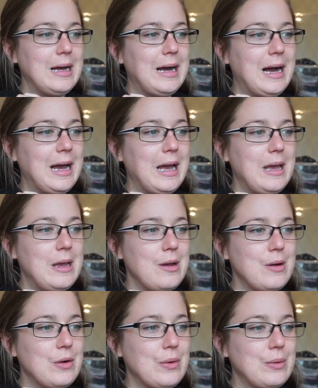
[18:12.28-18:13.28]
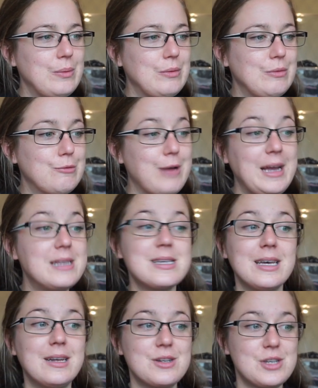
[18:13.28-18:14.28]
I raked
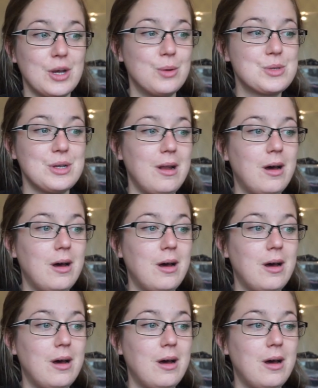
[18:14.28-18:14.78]
in total